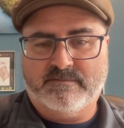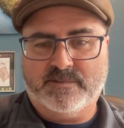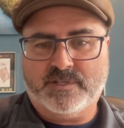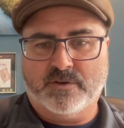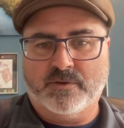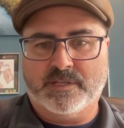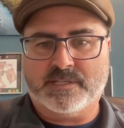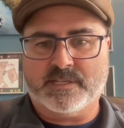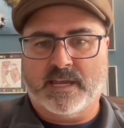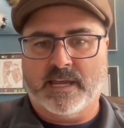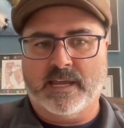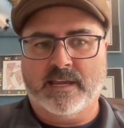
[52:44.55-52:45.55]
So it's
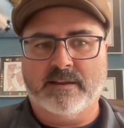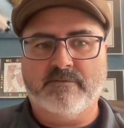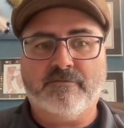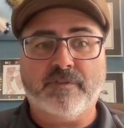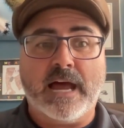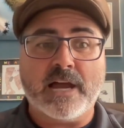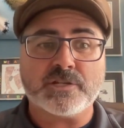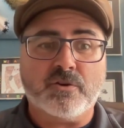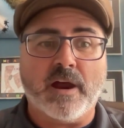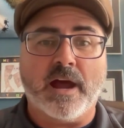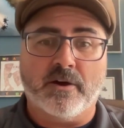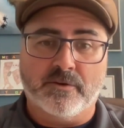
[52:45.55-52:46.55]
a flash
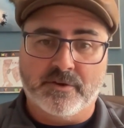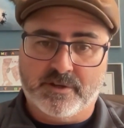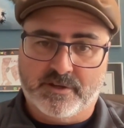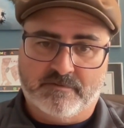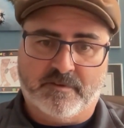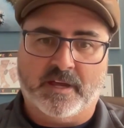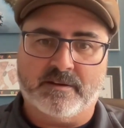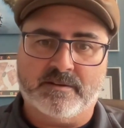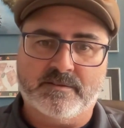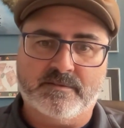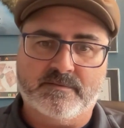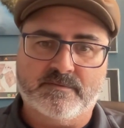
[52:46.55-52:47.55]
crowd event.
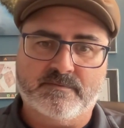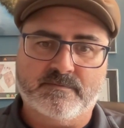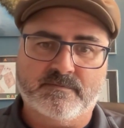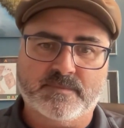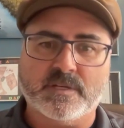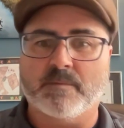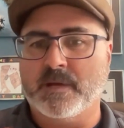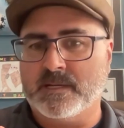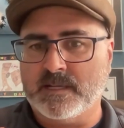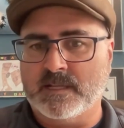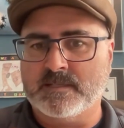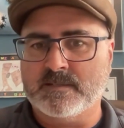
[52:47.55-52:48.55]
Does that make
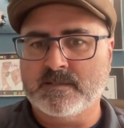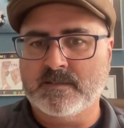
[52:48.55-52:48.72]
sense?